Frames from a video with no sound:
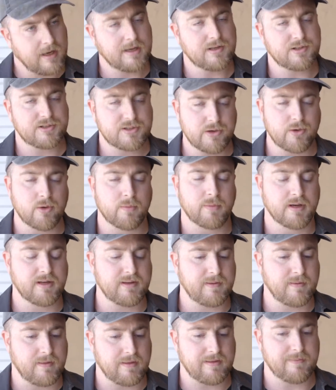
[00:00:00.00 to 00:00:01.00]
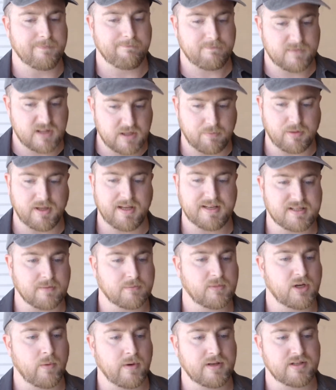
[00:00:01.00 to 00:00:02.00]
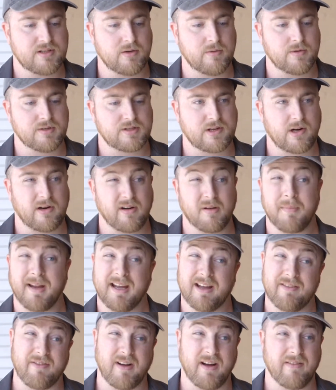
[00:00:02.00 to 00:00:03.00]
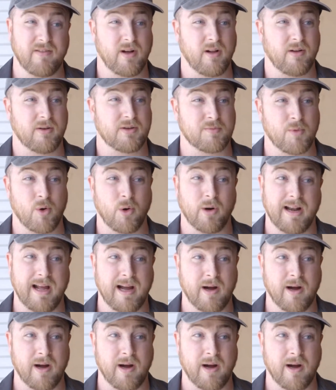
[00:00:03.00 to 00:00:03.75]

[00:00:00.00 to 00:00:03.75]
I do, but the place I'm going to is starting me at $5 more an